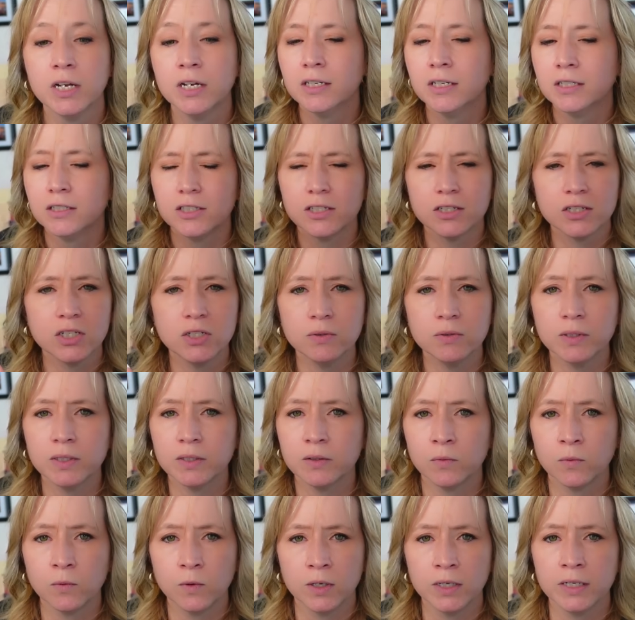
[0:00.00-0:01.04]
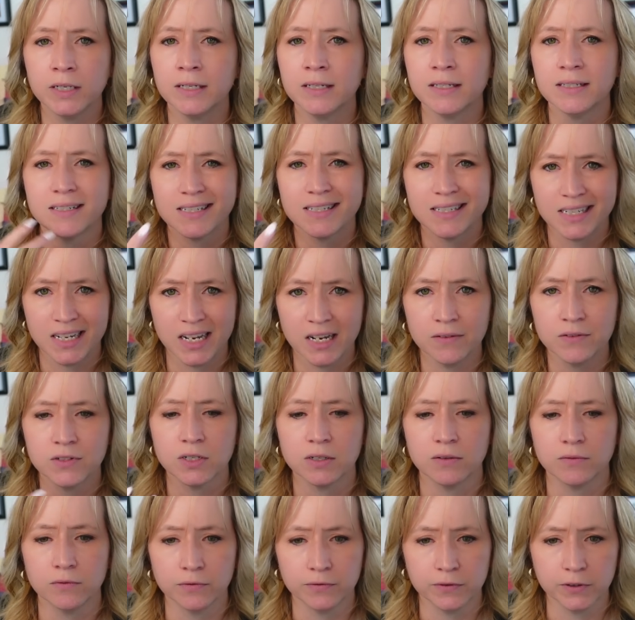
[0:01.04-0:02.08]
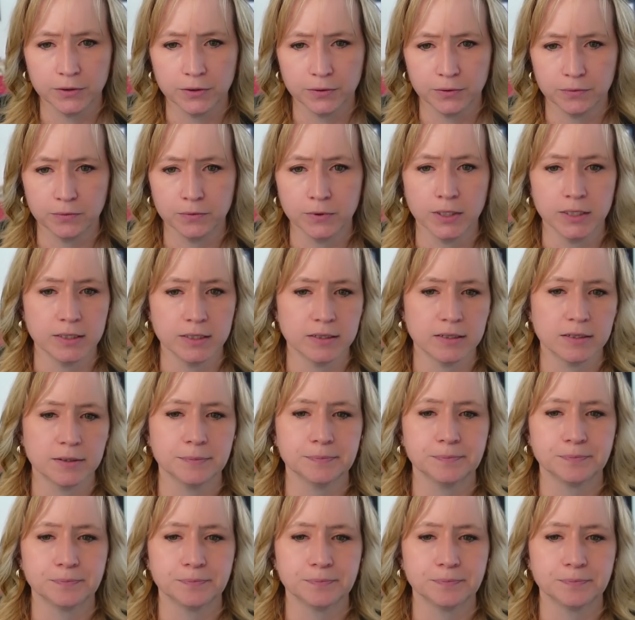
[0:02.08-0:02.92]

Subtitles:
Just do it in one and it saves on flow runs.